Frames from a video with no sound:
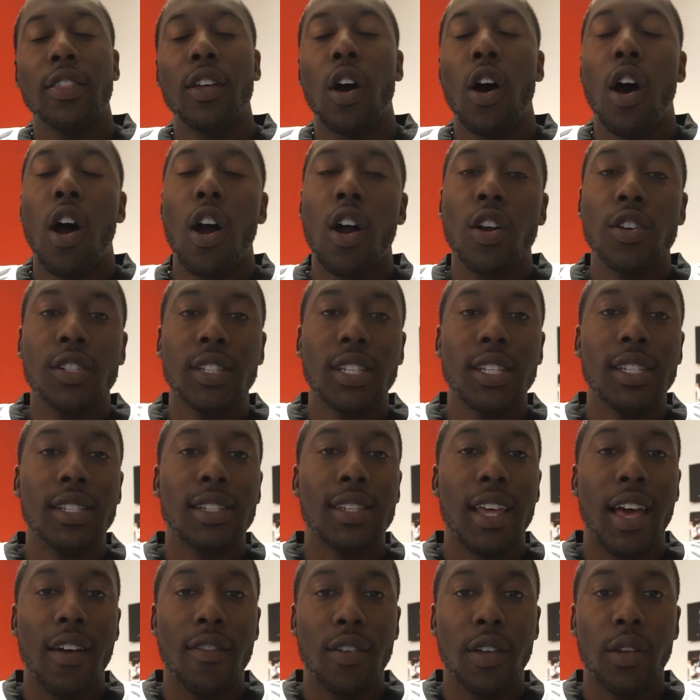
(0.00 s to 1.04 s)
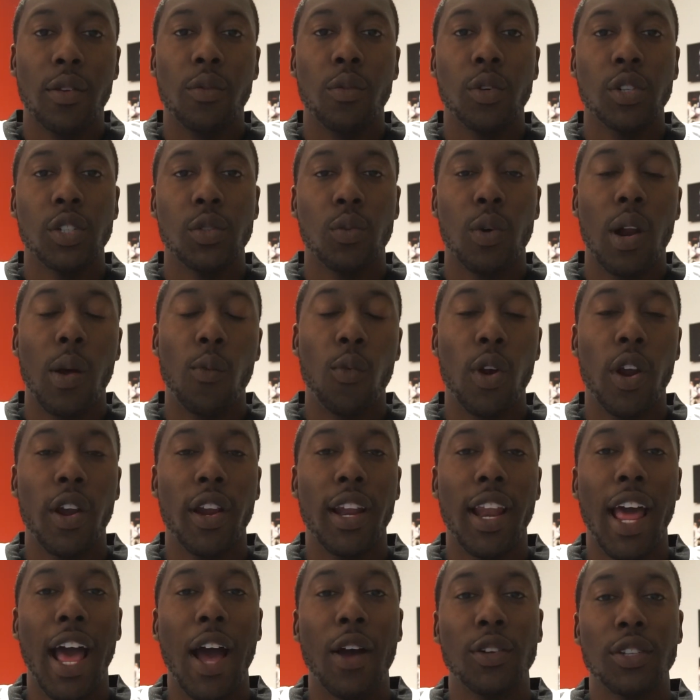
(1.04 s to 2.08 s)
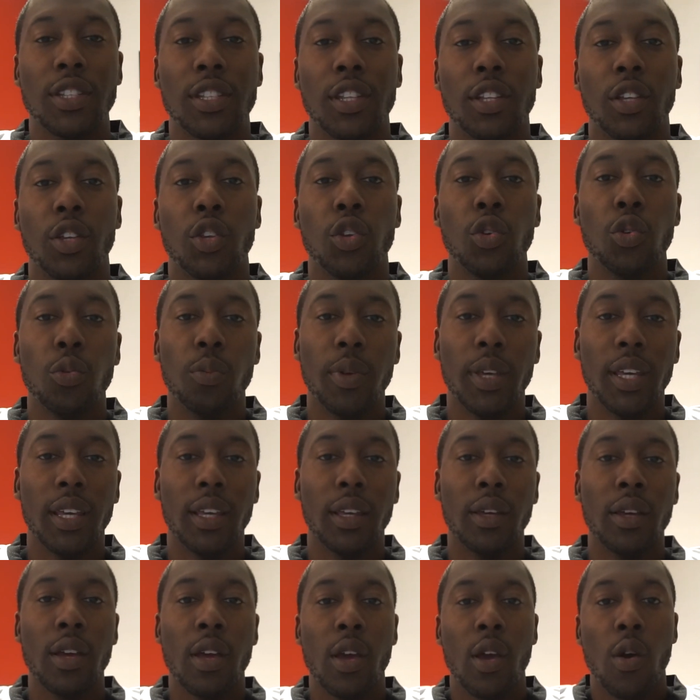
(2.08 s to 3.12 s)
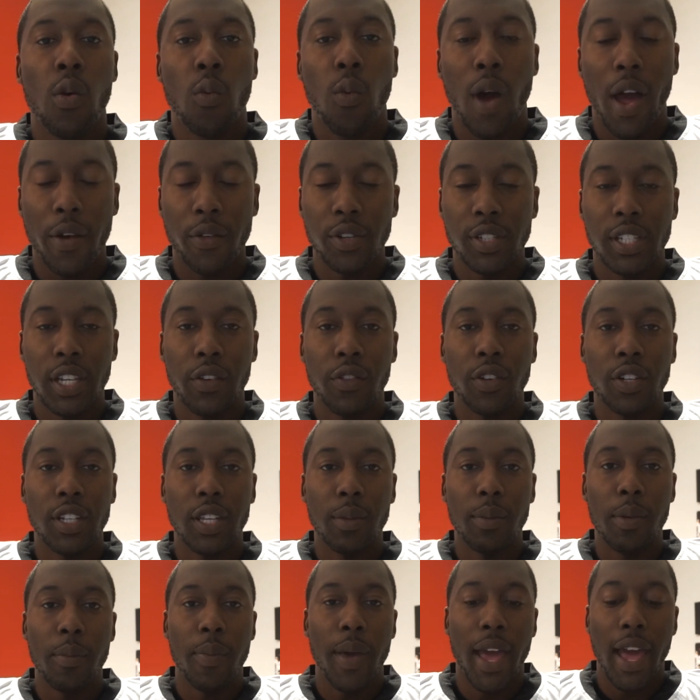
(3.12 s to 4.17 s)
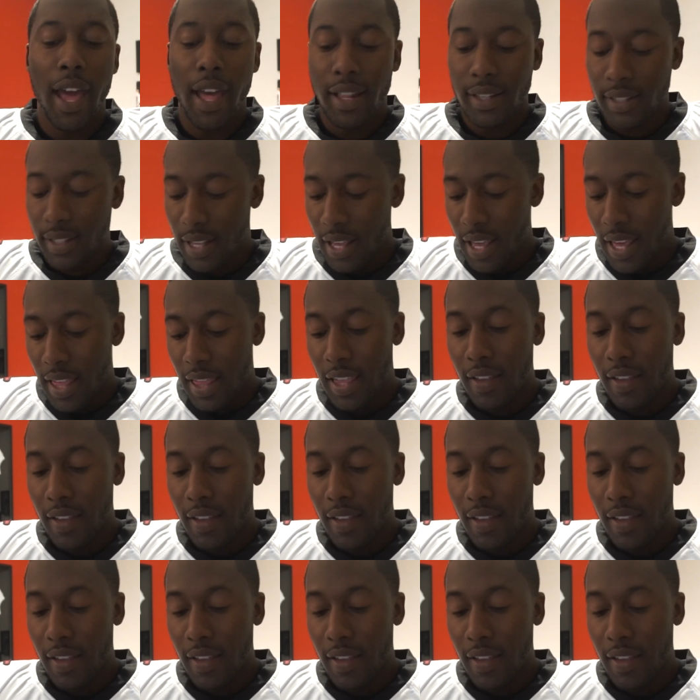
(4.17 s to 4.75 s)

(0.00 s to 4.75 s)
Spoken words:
the RZ7, which is what I'm wearing now, to the QB, wide receiver DB pads.